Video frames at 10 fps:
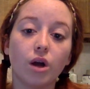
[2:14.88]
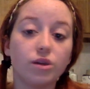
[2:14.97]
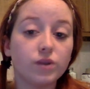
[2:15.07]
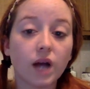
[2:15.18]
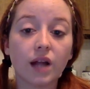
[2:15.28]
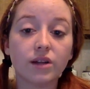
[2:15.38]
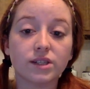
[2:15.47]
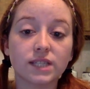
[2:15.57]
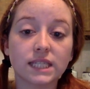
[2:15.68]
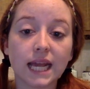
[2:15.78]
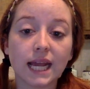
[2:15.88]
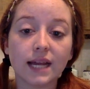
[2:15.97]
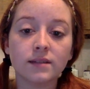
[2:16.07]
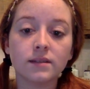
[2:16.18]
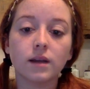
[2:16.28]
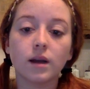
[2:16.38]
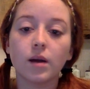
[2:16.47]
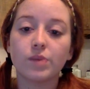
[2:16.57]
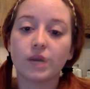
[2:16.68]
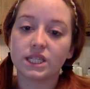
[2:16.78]
do not understand,
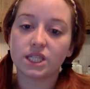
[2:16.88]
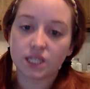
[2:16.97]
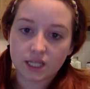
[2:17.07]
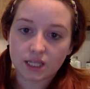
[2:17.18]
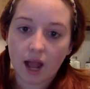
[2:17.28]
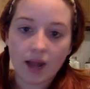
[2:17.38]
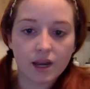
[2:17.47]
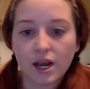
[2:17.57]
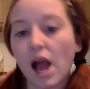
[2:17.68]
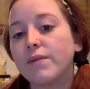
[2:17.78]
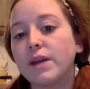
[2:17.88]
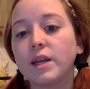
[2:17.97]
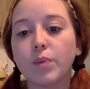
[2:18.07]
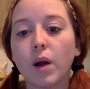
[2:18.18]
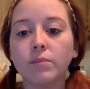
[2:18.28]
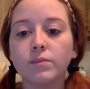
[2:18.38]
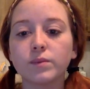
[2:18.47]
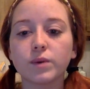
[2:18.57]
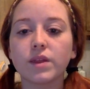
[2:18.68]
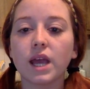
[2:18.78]
but it's just I didn't have any problems
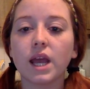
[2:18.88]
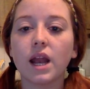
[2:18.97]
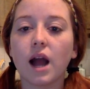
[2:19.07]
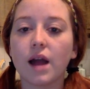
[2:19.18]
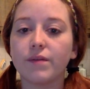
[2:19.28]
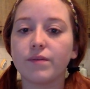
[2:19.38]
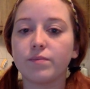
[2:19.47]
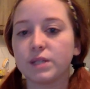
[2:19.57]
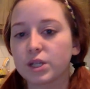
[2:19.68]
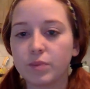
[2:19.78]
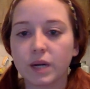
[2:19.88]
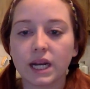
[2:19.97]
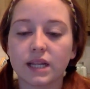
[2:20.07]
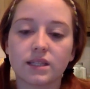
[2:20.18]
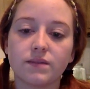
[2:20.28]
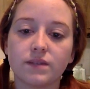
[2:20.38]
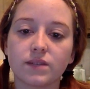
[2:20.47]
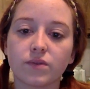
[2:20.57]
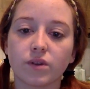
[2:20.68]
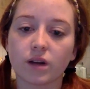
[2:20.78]
with it. I've been couponing at CVS
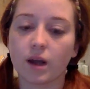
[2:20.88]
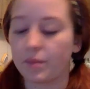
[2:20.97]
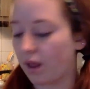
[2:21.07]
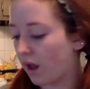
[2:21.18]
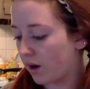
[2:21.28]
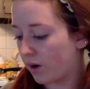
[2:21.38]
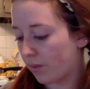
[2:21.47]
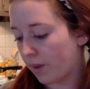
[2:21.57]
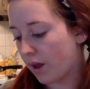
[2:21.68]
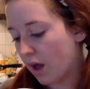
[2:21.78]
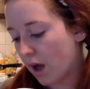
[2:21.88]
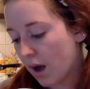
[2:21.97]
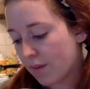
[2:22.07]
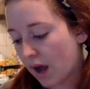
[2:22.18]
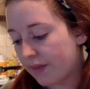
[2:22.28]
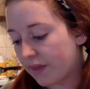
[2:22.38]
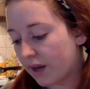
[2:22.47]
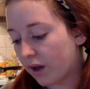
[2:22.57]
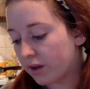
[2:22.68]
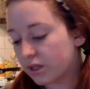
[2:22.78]
for a long time and they kind of know me. But and then
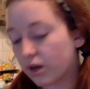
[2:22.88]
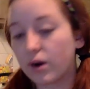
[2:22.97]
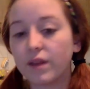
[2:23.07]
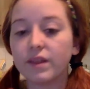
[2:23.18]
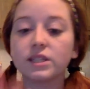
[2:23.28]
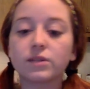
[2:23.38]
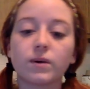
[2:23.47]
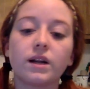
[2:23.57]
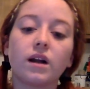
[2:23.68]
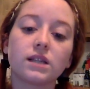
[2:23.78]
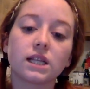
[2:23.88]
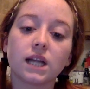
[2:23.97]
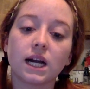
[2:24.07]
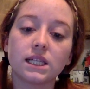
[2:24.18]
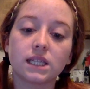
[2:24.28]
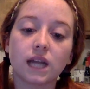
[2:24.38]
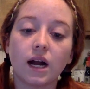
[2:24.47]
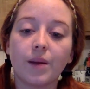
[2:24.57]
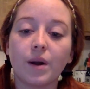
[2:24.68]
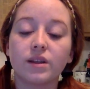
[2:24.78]
also on this one, on the last
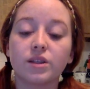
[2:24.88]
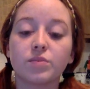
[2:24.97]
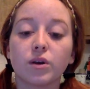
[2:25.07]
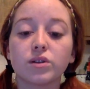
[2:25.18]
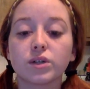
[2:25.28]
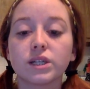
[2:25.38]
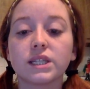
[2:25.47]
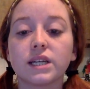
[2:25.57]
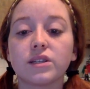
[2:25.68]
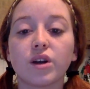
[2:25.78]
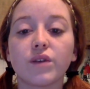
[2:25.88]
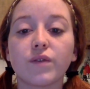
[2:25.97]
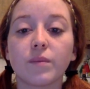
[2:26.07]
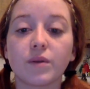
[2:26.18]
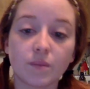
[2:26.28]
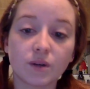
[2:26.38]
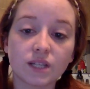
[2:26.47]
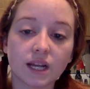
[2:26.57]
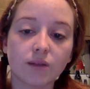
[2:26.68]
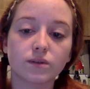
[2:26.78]
um, on the Smart Source insert from November
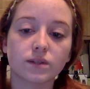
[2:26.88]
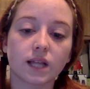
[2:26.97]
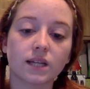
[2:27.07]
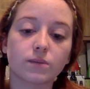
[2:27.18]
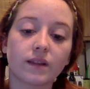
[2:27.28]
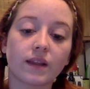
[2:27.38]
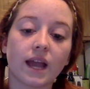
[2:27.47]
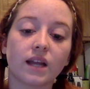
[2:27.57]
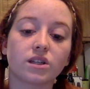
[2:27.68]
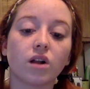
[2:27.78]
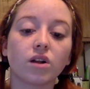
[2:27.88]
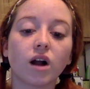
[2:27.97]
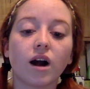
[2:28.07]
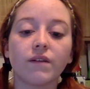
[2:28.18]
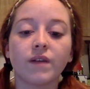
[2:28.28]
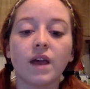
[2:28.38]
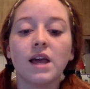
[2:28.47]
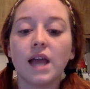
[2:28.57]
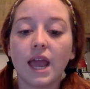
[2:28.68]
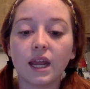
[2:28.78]
second, which was last week, they had a dollar off
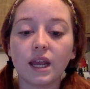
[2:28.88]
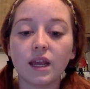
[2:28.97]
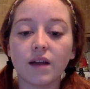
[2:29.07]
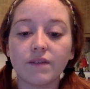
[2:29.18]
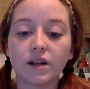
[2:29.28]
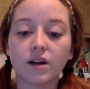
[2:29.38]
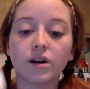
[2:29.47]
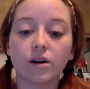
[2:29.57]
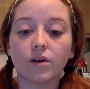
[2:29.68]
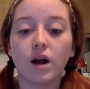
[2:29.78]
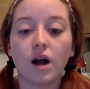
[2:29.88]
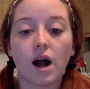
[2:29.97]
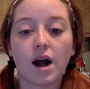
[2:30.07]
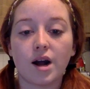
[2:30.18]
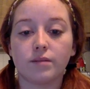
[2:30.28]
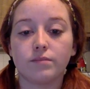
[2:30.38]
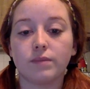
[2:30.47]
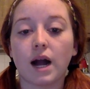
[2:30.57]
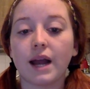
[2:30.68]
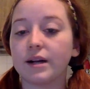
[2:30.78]
any Aveeno um,
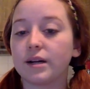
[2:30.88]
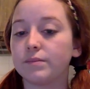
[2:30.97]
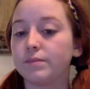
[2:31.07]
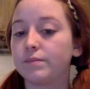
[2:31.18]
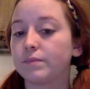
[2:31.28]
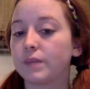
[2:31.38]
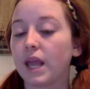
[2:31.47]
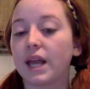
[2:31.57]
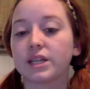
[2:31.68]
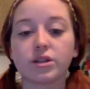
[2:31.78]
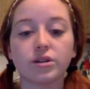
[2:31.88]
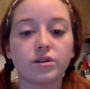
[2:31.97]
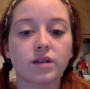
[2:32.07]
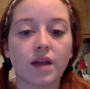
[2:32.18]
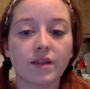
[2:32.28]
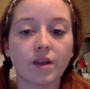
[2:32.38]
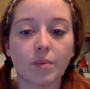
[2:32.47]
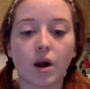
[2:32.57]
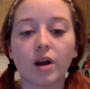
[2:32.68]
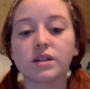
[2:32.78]
item excludes I think their
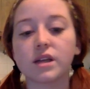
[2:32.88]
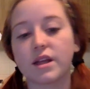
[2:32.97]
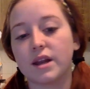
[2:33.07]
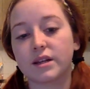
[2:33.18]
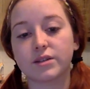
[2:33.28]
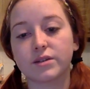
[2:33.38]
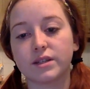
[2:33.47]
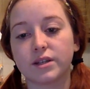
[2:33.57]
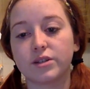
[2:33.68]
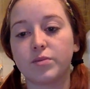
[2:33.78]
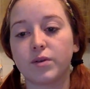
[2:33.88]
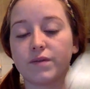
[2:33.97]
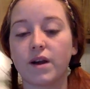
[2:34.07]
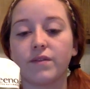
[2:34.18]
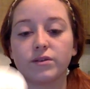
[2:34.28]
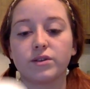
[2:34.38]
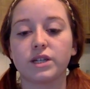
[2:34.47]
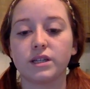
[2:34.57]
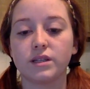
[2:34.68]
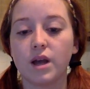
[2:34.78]
bars and then excluded their 2.5
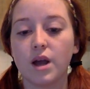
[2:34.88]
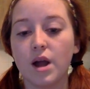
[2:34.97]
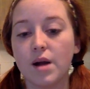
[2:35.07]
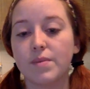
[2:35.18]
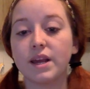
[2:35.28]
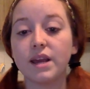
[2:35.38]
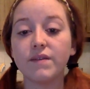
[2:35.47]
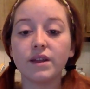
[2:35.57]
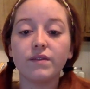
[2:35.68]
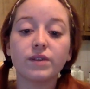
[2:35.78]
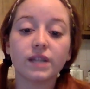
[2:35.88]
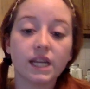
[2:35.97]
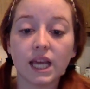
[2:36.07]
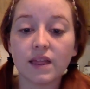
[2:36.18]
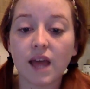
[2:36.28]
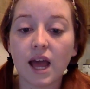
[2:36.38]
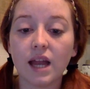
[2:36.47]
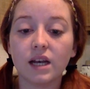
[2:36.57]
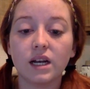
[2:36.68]
lotions. But even if you didn't get that,